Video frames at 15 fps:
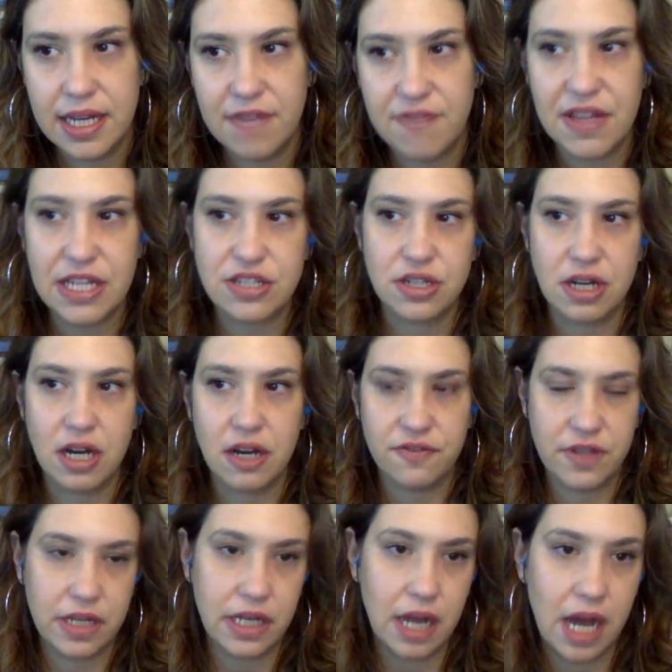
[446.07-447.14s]
if they took
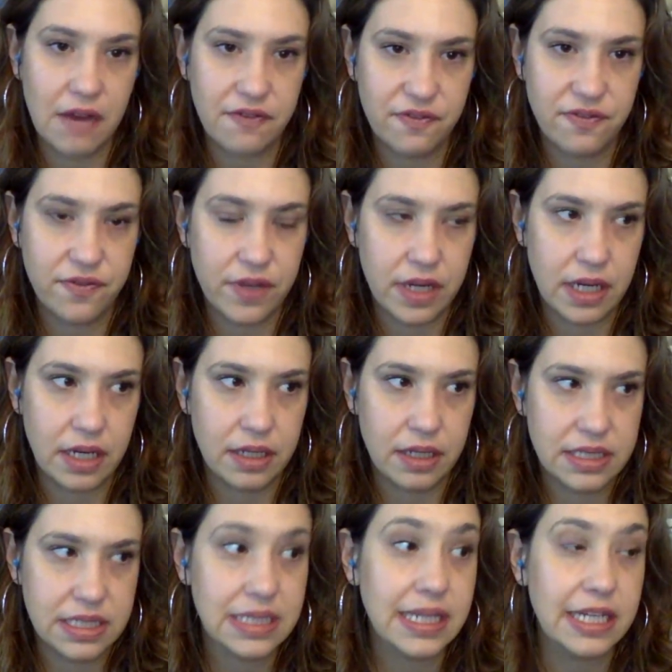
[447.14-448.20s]
off and off uh,
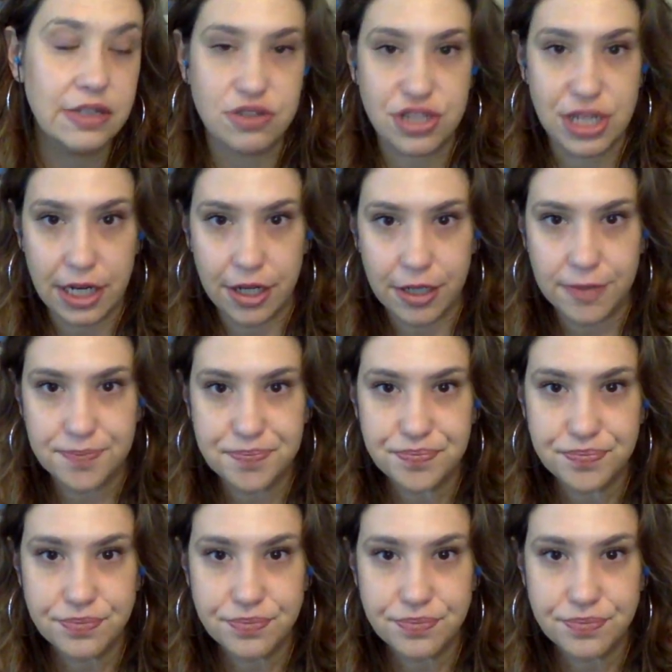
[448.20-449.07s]
didn't let you share.